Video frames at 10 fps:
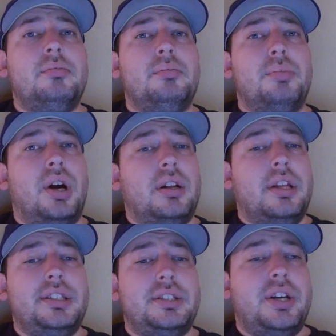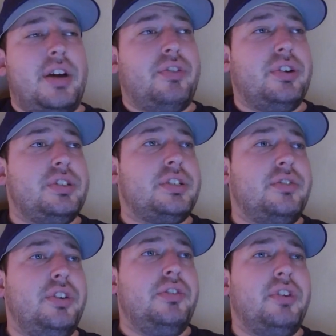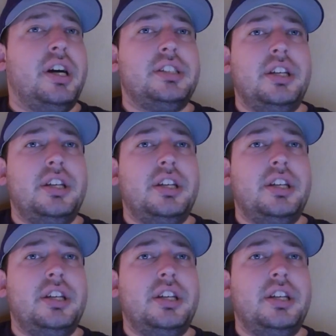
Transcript: Brock Lesnar, after just a few fights,